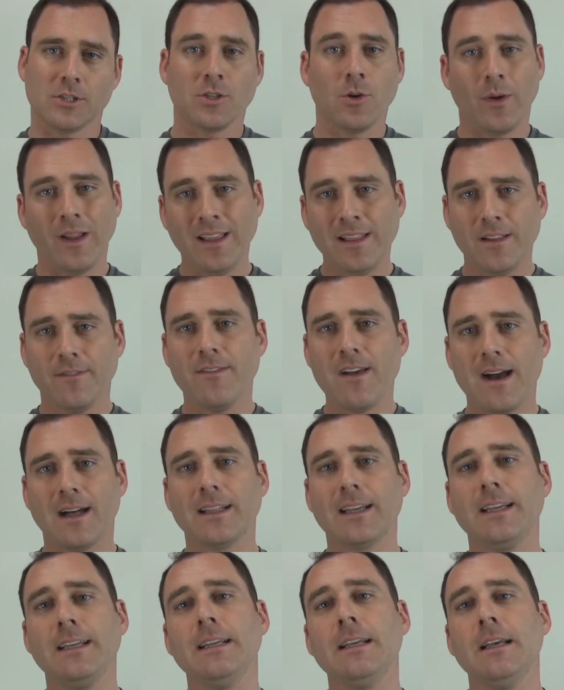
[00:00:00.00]
So in the
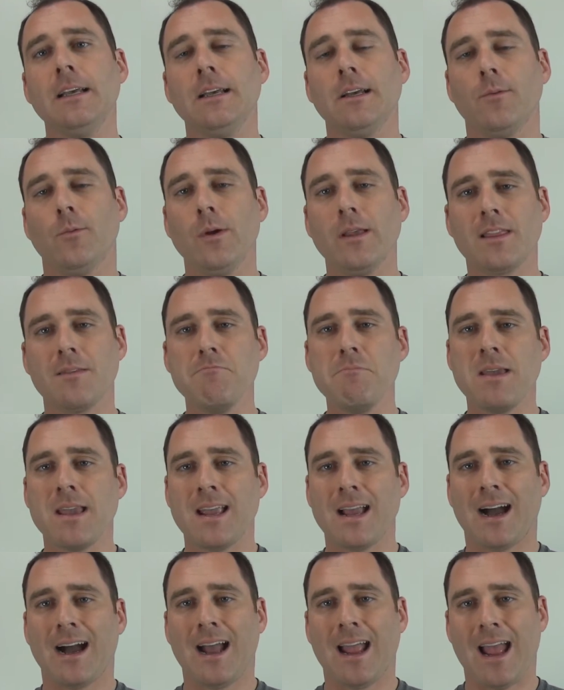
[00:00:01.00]
valley with
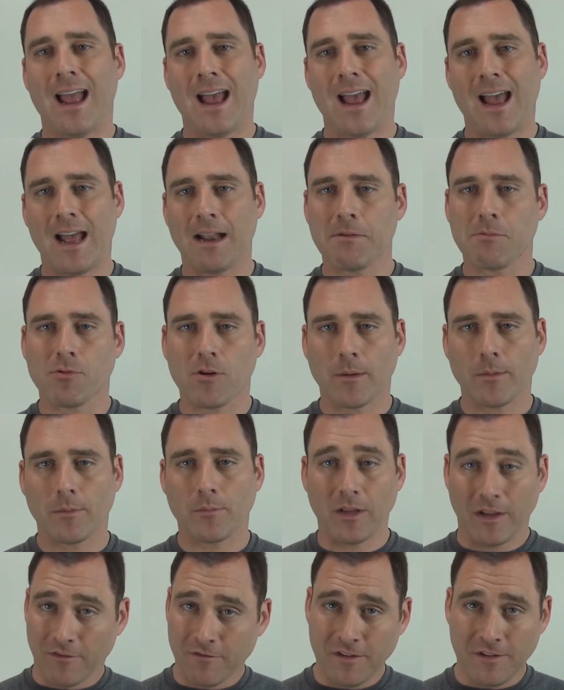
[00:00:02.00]
me, I had
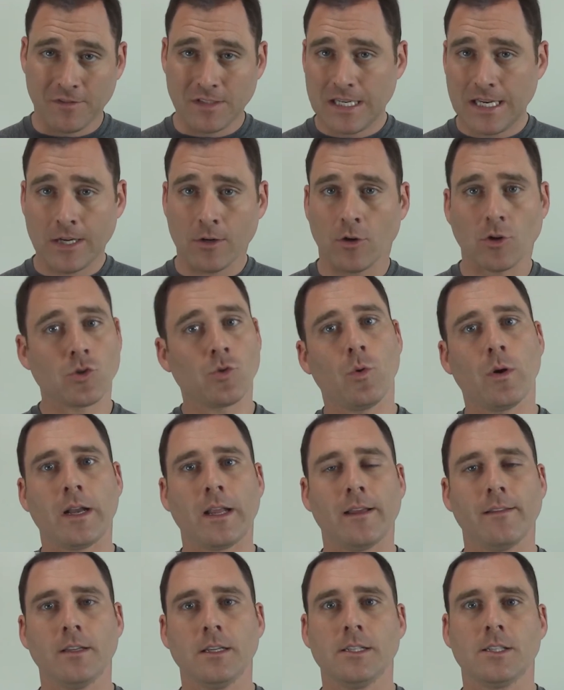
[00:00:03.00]
probably 15 or
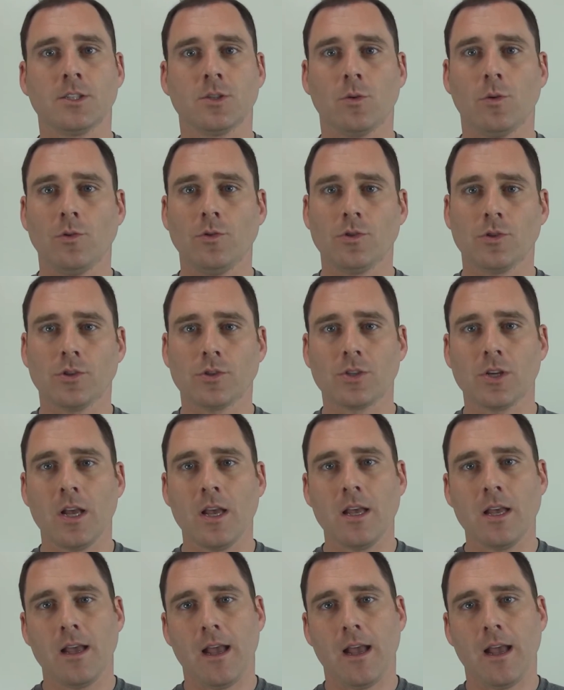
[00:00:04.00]
20 of these soldiers.